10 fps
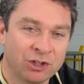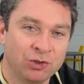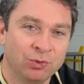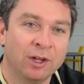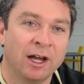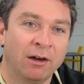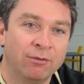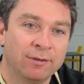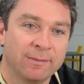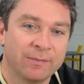that you
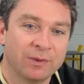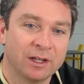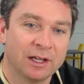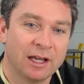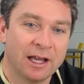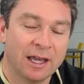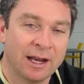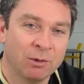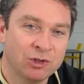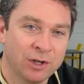love,
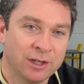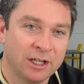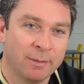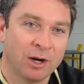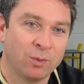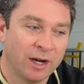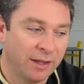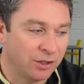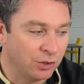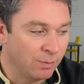and I want you to think about a way
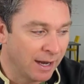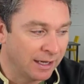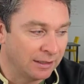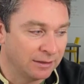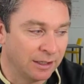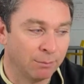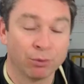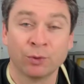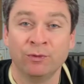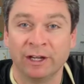that you might
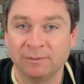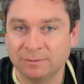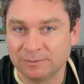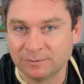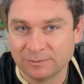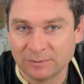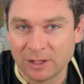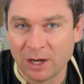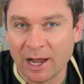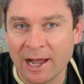improve it.
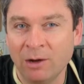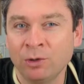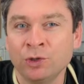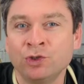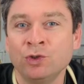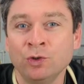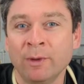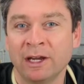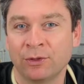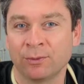How could you
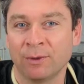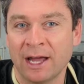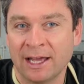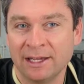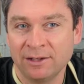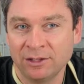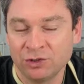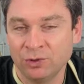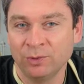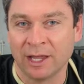make the ride
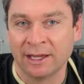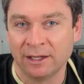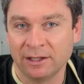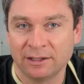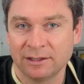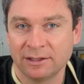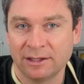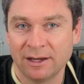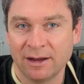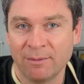that you like
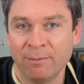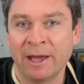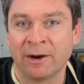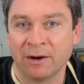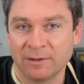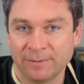better?